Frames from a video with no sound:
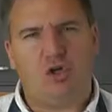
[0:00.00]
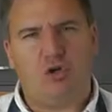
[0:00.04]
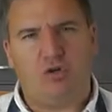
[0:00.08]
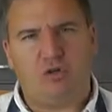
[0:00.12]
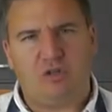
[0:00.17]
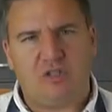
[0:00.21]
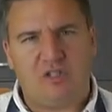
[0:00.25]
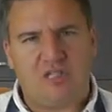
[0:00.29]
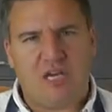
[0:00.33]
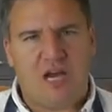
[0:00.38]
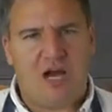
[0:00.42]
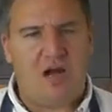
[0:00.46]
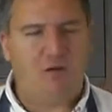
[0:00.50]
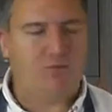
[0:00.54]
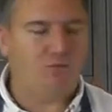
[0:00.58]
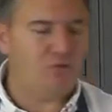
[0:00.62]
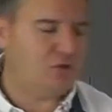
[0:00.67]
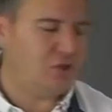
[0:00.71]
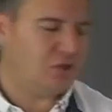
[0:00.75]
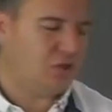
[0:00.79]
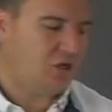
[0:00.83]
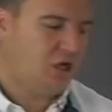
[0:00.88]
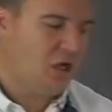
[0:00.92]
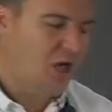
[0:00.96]
cooked
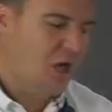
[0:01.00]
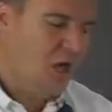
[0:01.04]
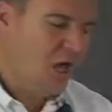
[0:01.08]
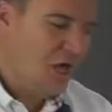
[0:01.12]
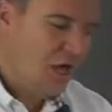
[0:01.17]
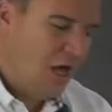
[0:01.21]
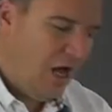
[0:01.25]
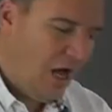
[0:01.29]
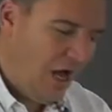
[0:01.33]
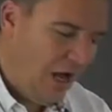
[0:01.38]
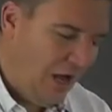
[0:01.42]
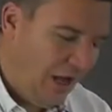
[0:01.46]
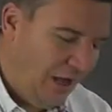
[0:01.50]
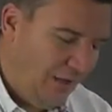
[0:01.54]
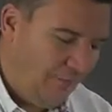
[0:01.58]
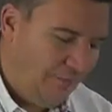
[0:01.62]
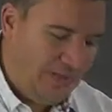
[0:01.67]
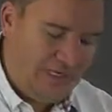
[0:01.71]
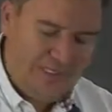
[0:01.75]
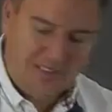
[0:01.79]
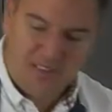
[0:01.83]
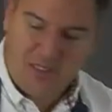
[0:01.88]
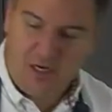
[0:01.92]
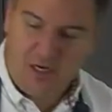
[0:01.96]
out. Um, it's